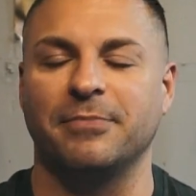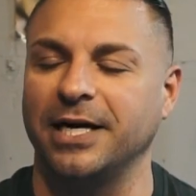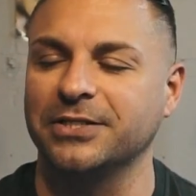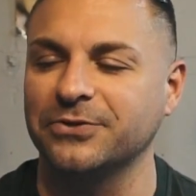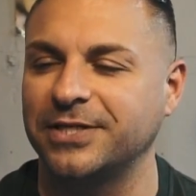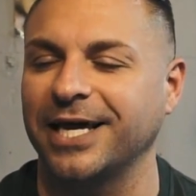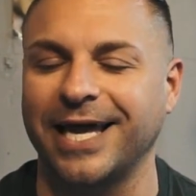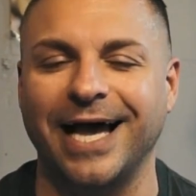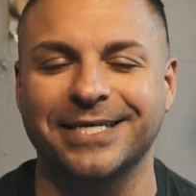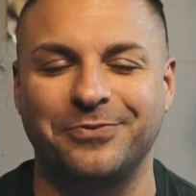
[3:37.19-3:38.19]
But I do take
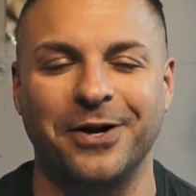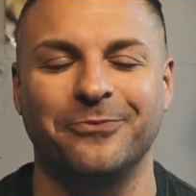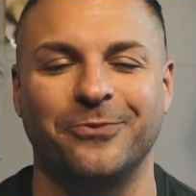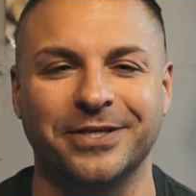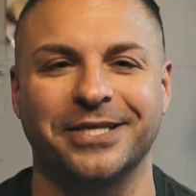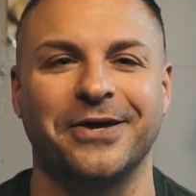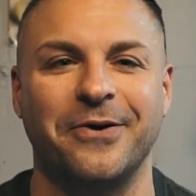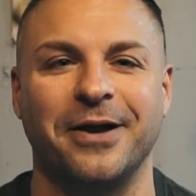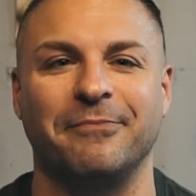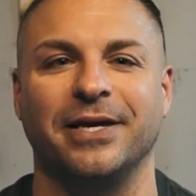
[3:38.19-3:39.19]
aspirin with the
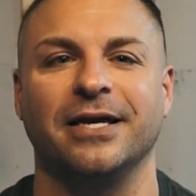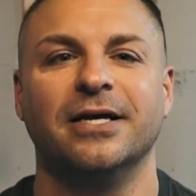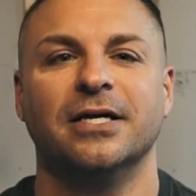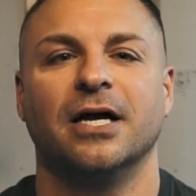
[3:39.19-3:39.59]
Yohimbe.